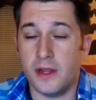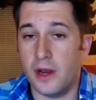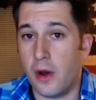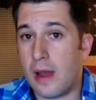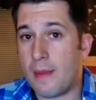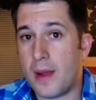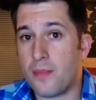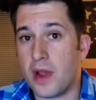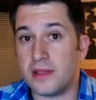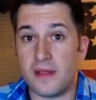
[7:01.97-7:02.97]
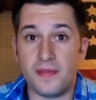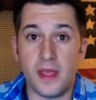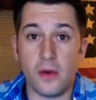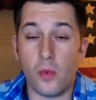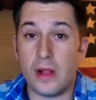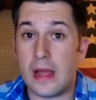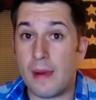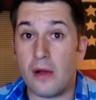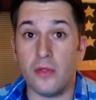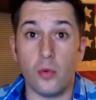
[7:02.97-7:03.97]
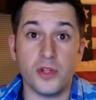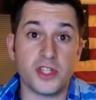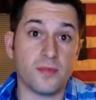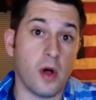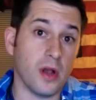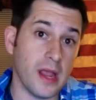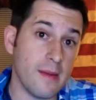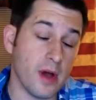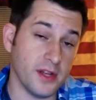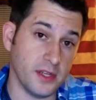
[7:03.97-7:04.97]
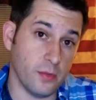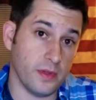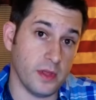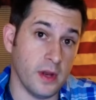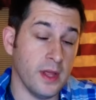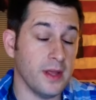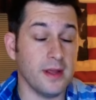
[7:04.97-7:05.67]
I might break that thing while I'm out in the woods small game hunting with it.